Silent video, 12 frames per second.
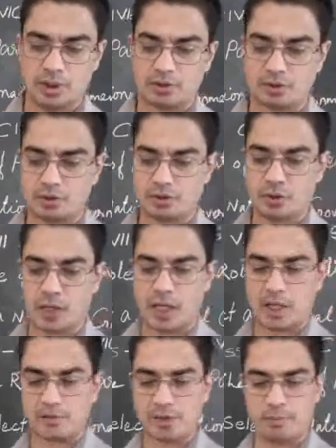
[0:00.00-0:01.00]
So to
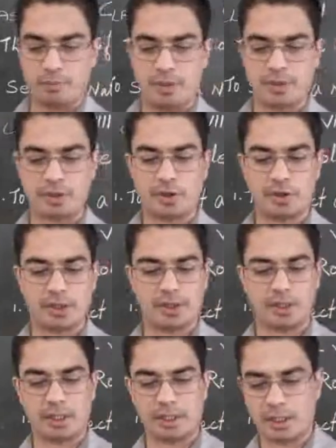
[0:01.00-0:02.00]
have a
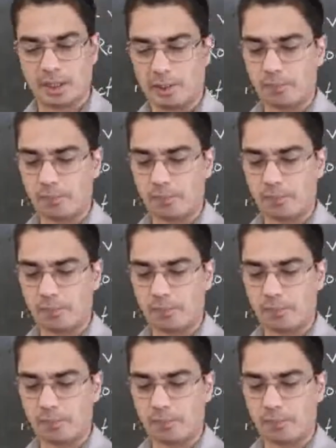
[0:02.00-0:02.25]
majority,